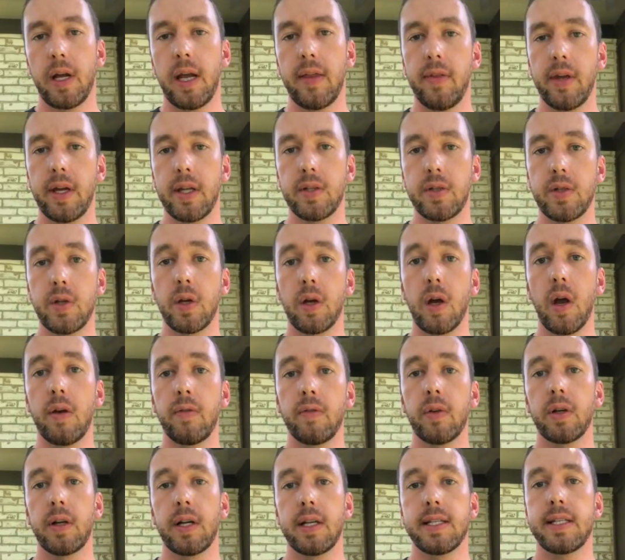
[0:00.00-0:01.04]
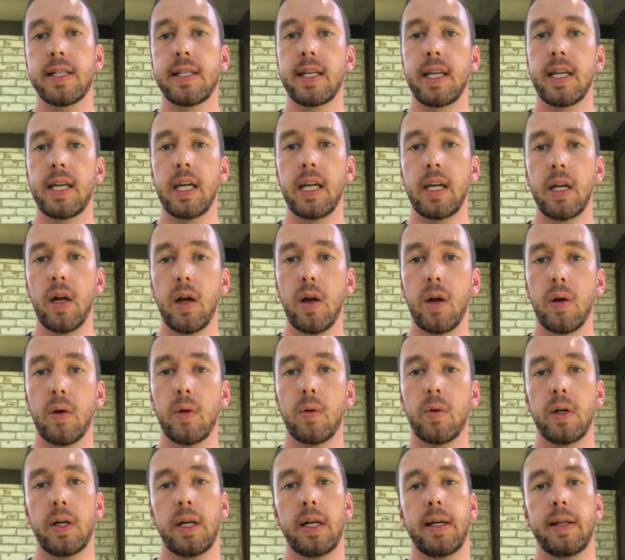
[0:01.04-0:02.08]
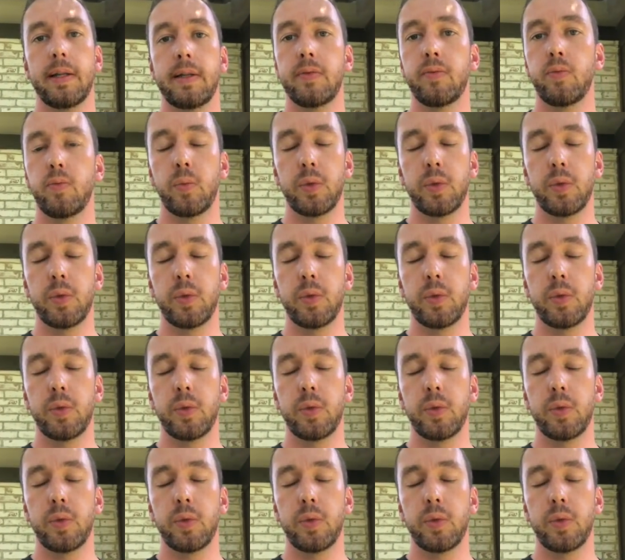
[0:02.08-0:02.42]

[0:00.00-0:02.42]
and then took over as CEO and